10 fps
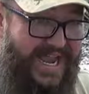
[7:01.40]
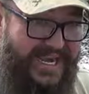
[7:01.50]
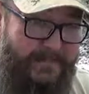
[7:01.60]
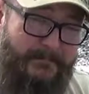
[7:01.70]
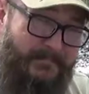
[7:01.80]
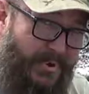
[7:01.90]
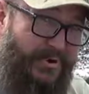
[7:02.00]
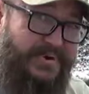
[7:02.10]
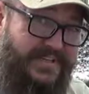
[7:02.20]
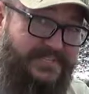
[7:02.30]
can
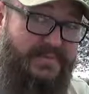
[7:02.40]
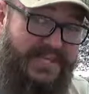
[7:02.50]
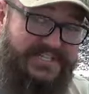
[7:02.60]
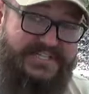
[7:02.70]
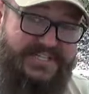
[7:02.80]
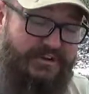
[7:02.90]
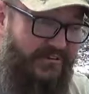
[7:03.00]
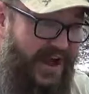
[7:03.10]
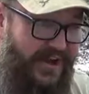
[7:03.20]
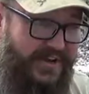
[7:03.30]
burn this place to the
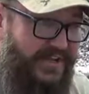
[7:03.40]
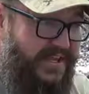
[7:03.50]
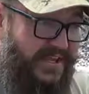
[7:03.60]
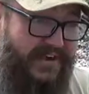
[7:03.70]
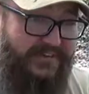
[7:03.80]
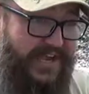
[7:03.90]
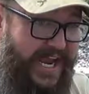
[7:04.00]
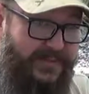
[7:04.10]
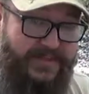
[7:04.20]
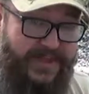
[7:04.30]
ground and kill every
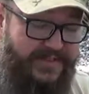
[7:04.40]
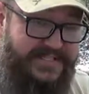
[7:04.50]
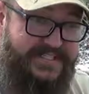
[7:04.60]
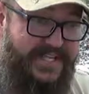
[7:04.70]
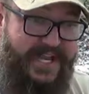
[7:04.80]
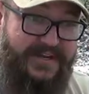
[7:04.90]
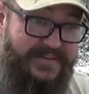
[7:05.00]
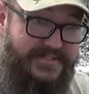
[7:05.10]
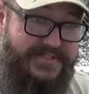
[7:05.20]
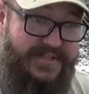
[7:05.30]
animal on this 10
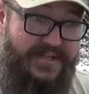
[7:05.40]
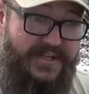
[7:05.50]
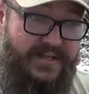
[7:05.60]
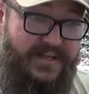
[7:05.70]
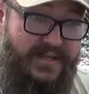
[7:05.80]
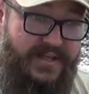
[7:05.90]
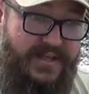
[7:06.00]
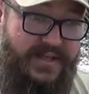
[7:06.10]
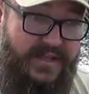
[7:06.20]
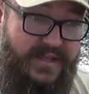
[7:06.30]
acres.
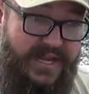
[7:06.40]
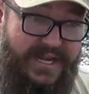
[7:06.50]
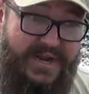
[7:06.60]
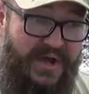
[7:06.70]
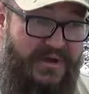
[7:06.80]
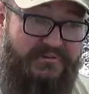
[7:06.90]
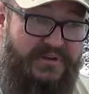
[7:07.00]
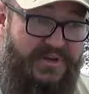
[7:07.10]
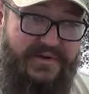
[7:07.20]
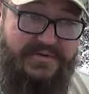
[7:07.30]
And in 100
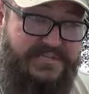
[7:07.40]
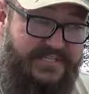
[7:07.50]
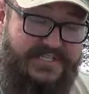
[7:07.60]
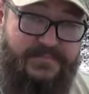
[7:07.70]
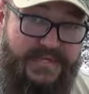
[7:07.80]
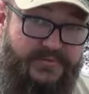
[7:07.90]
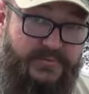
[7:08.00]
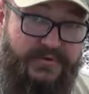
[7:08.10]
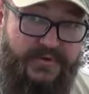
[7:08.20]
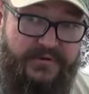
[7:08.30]
years, this place will
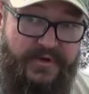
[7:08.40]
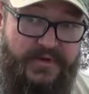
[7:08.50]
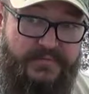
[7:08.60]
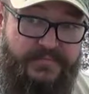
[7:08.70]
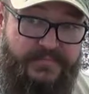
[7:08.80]
be regrown.